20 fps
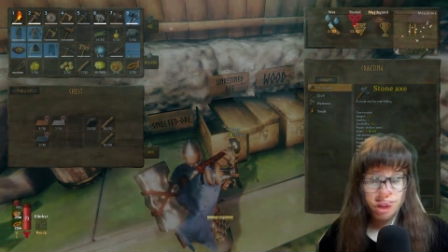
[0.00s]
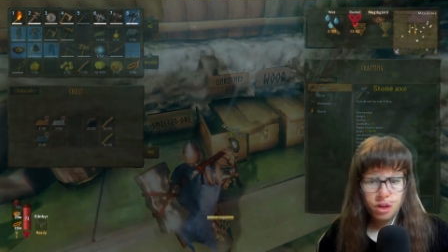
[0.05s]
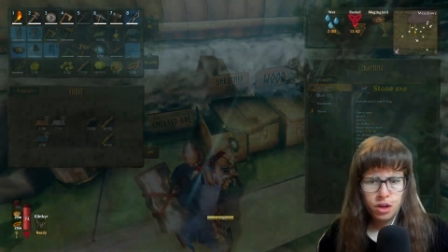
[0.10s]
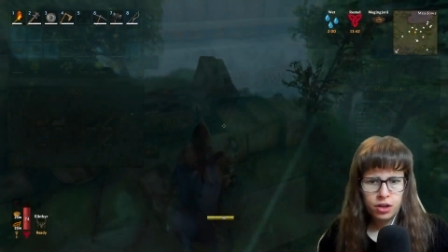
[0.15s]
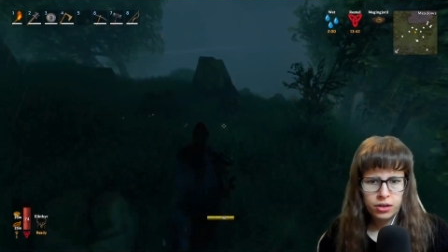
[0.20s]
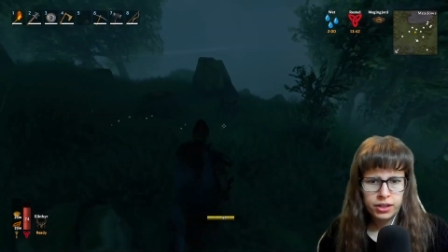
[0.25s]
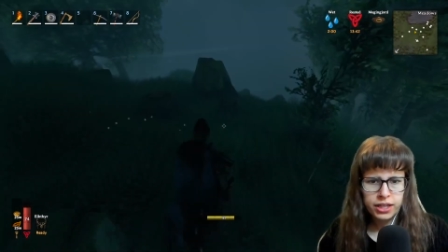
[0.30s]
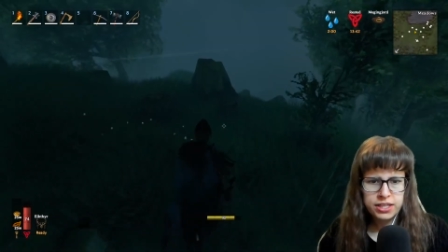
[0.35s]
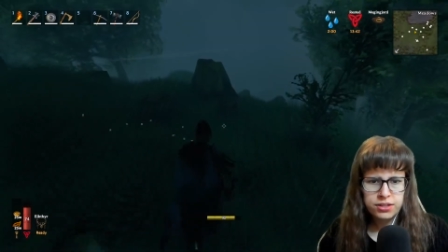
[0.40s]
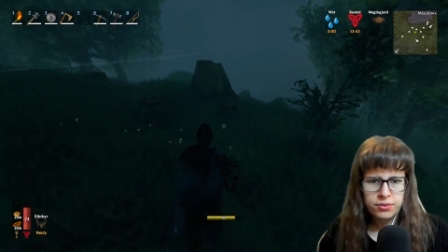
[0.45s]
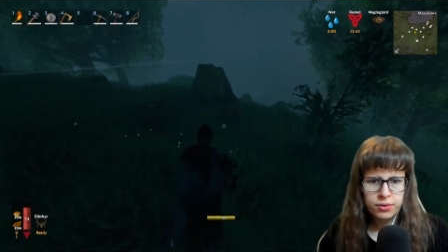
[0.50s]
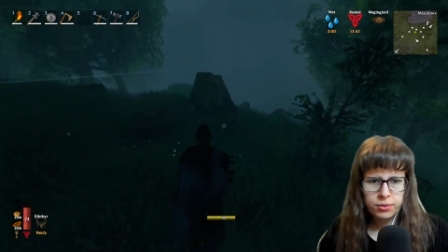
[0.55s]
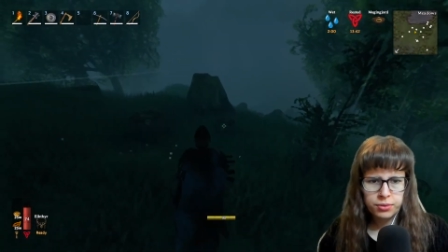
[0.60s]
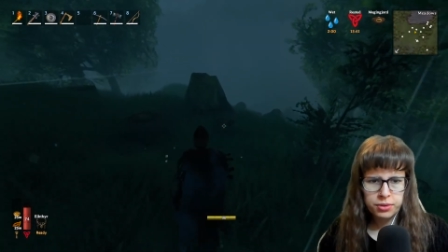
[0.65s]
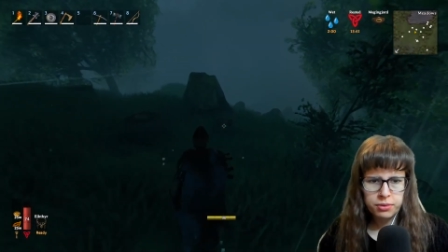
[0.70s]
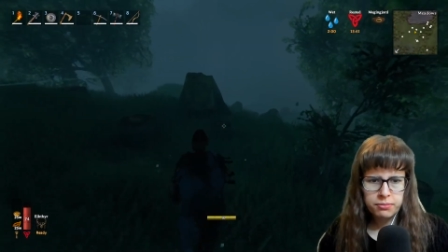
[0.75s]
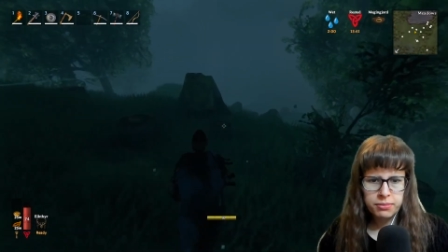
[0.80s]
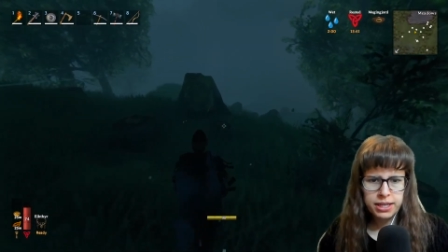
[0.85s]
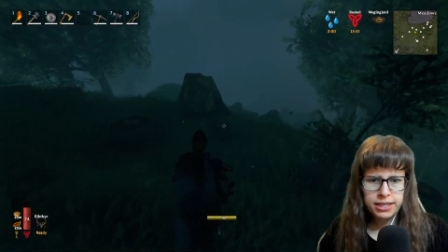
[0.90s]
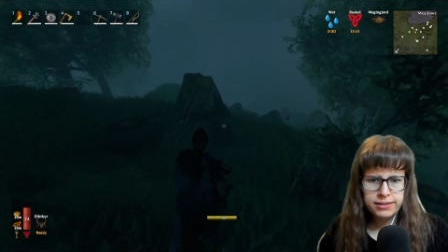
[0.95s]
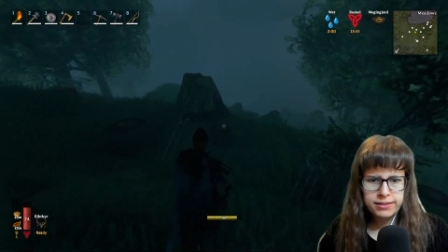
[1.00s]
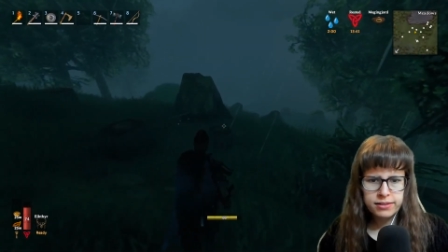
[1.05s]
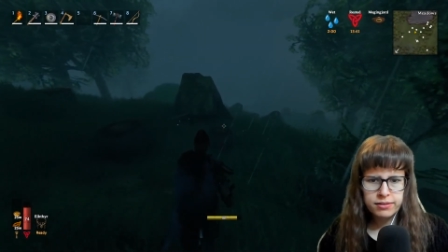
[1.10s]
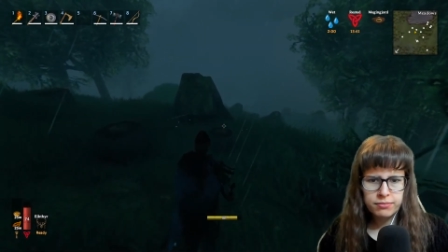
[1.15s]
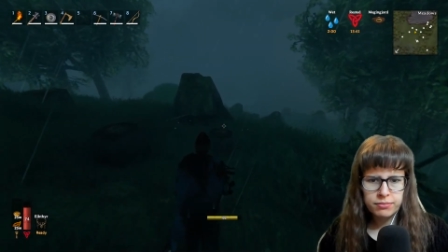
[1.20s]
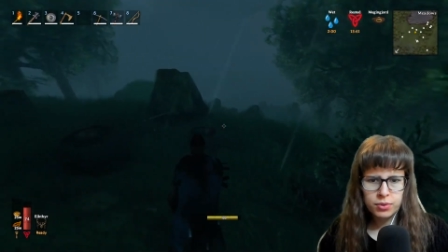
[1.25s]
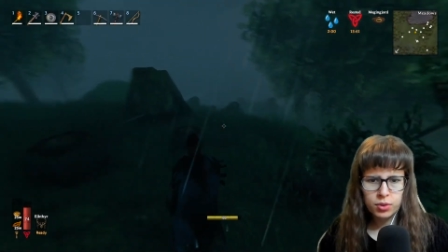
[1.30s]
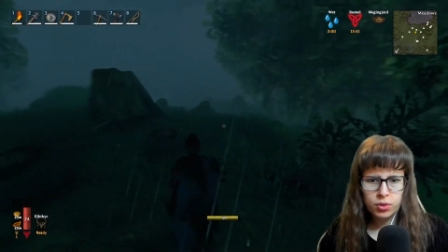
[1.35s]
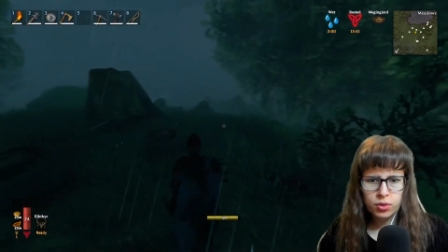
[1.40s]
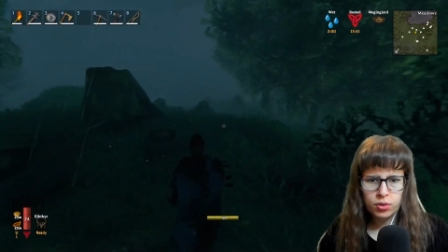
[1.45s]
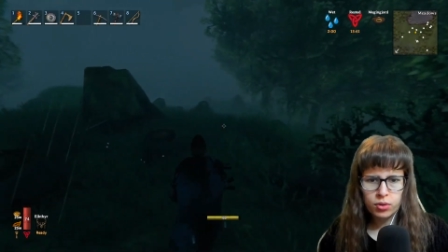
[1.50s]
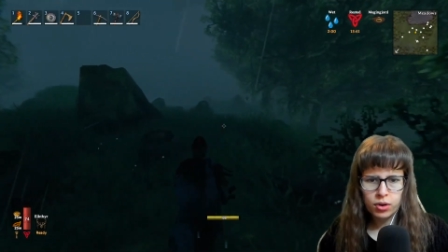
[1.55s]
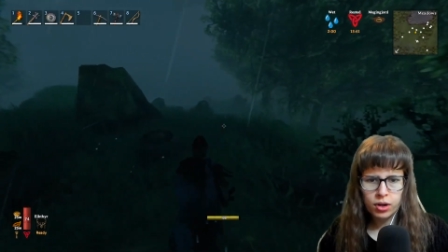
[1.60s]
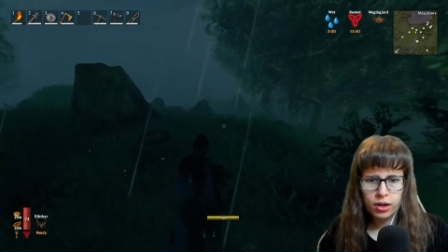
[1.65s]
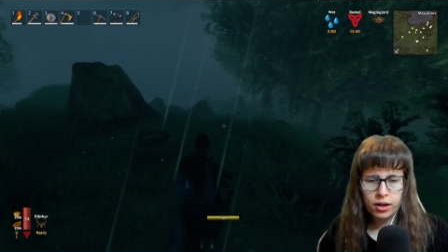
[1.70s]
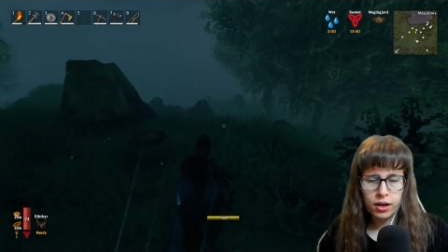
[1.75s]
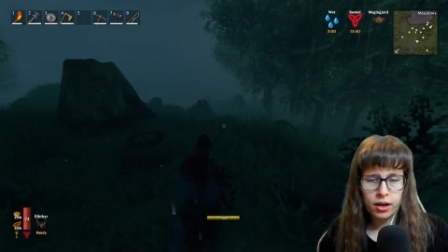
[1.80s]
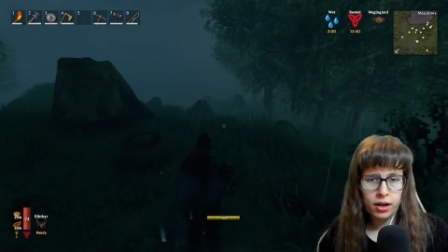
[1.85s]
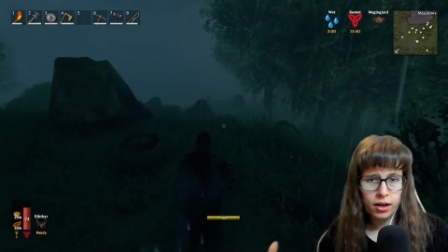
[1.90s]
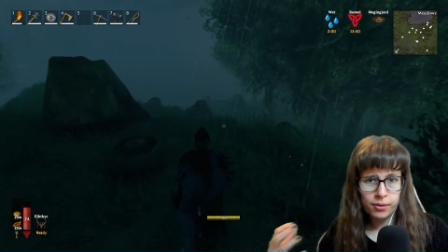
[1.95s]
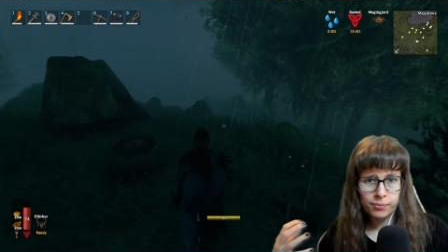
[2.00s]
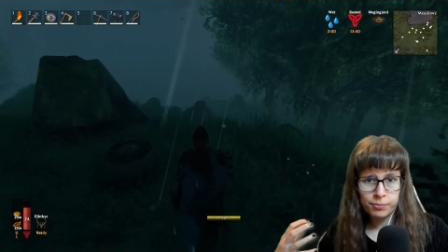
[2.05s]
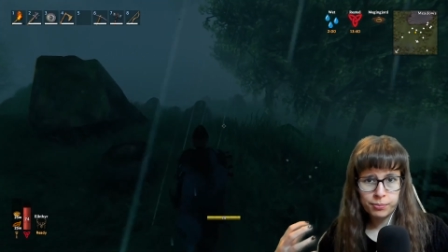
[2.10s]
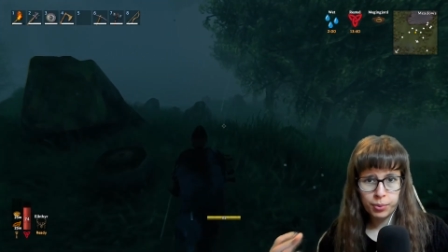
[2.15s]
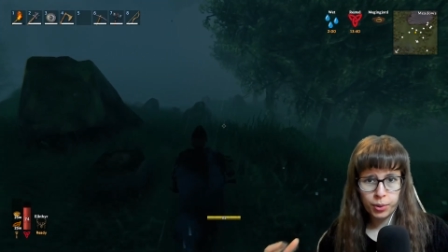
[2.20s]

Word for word: Okay, so I want to make some more um,